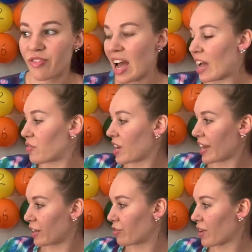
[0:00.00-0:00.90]

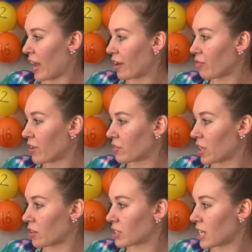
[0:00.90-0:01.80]

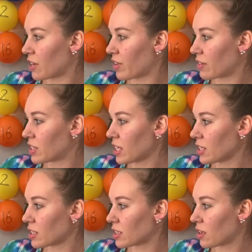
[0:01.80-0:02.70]

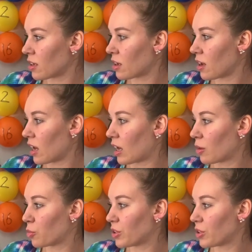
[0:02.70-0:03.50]
$5.95.